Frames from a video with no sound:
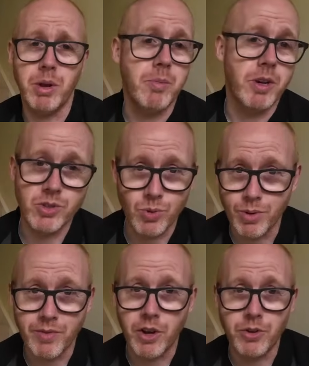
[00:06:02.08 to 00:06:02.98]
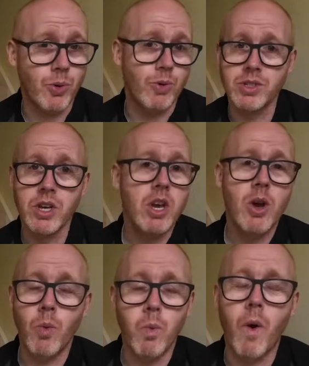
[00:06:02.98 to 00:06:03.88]
pretty much all of our doors
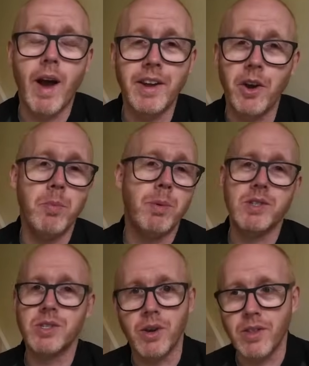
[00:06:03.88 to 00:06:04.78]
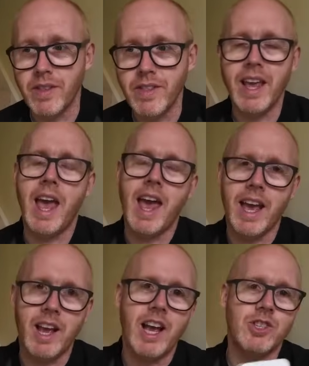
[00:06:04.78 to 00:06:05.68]
wide open so that the
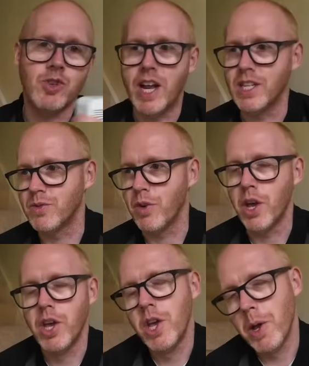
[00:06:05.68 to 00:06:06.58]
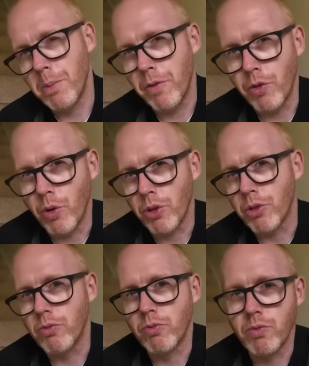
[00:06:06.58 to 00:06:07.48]
air can transfer before
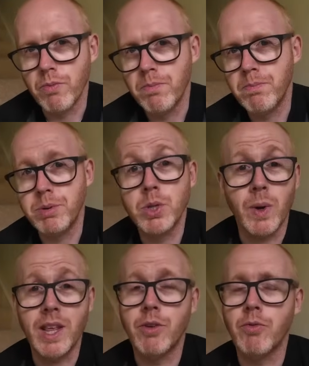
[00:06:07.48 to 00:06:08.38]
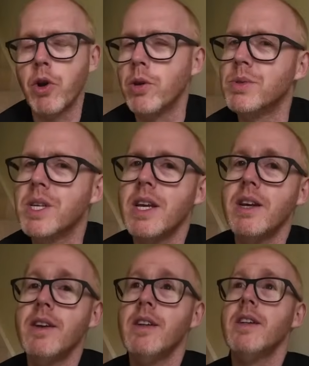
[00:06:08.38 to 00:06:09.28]
the between the rooms.
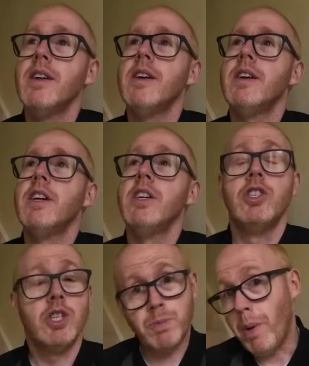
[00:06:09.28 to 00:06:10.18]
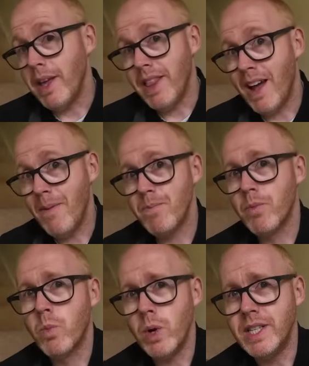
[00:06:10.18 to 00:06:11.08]
Despite that,
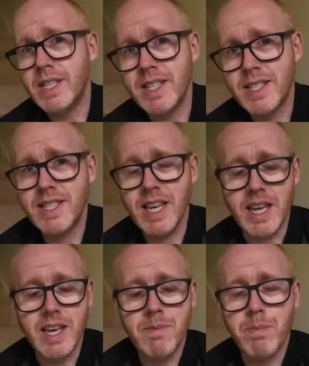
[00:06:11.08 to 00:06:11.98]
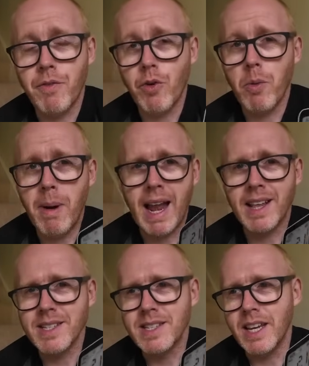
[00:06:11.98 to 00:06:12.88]
we did see before
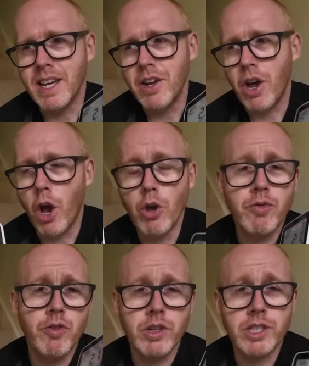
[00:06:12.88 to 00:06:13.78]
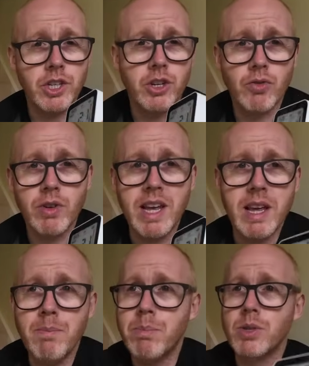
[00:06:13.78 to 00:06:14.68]
balancing over a
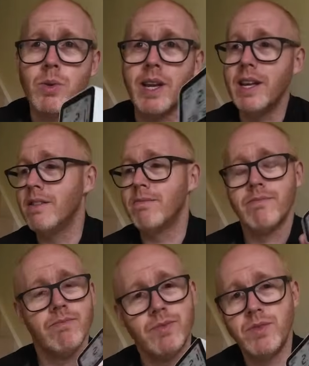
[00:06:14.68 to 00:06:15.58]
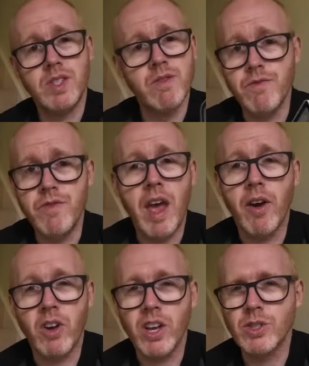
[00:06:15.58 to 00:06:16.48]
degree between
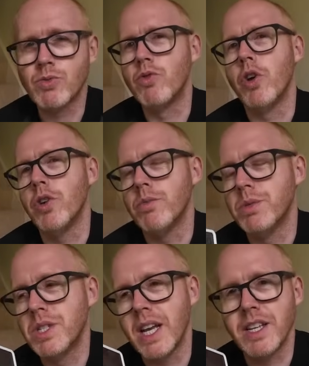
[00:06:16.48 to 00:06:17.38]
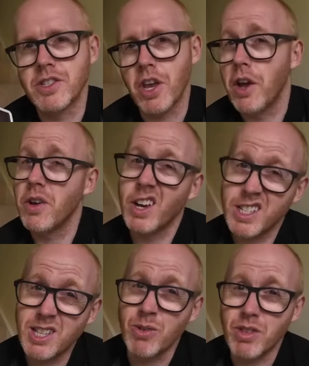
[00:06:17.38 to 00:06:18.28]
various rooms. And so I
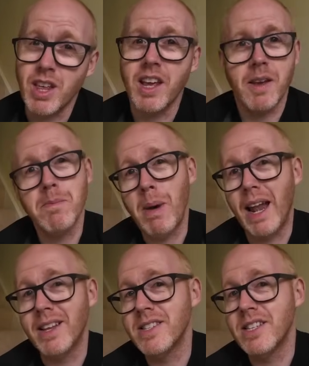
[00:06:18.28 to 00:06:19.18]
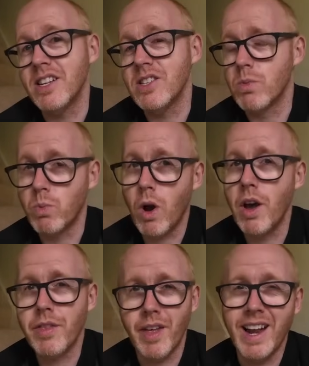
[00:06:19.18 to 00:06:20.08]
still think balancing is
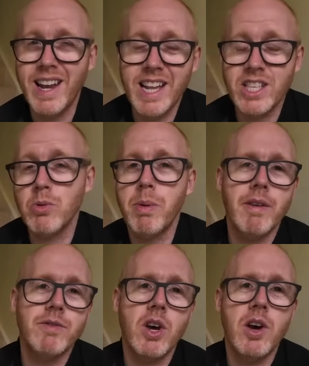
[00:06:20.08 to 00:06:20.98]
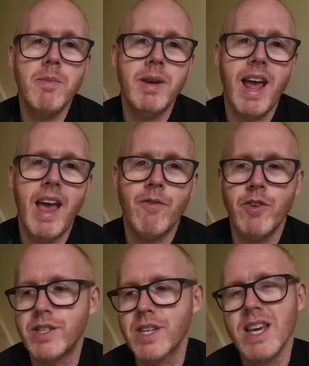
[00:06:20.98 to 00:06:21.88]
worth a little bit of time and
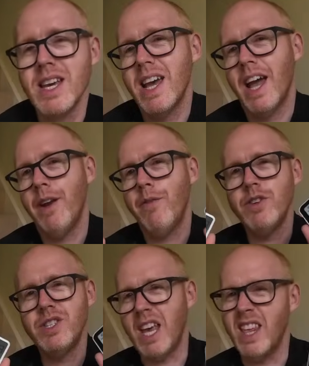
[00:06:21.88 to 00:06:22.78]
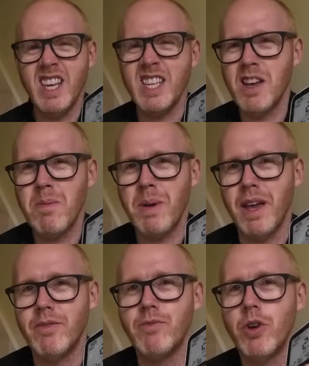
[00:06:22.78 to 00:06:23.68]
effort. And if you set these up
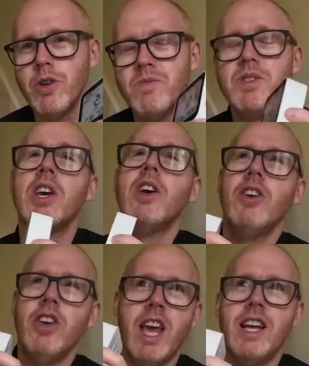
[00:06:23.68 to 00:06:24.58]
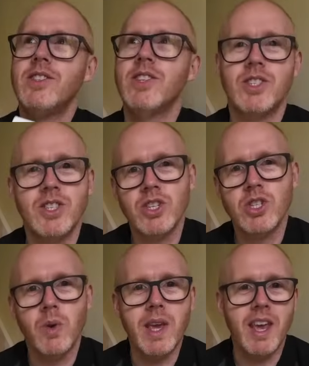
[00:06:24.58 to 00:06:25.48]
in rooms, you can just
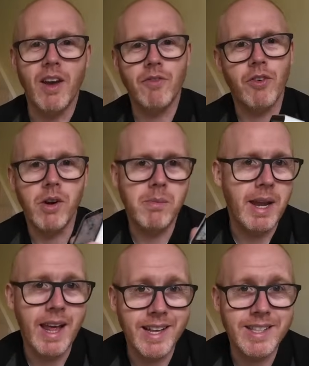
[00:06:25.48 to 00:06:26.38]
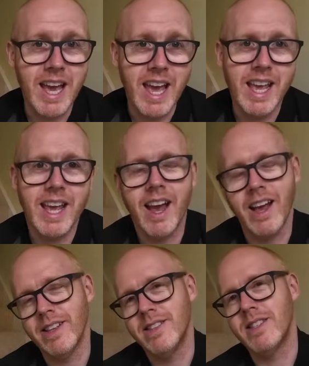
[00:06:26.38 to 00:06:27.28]
tweak it for a minute a day
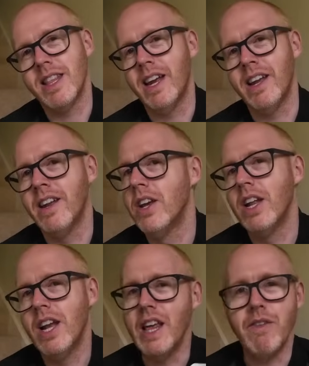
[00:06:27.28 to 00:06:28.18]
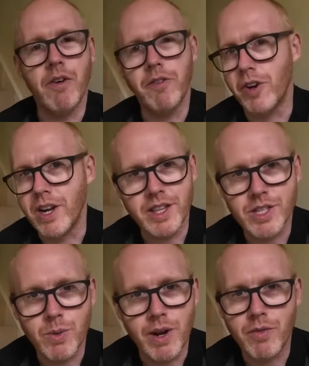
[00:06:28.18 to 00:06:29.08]
and then leave it for another
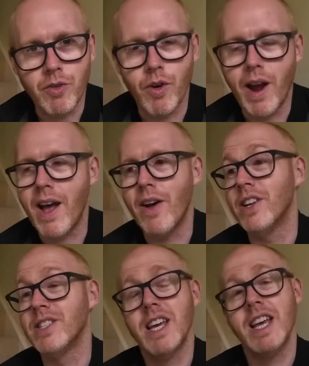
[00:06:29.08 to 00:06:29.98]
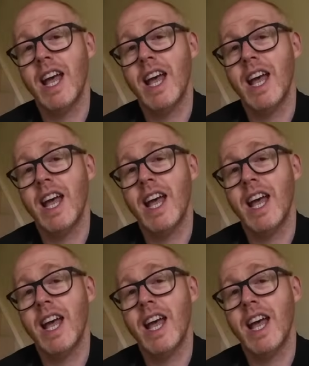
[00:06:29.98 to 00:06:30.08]
24 hours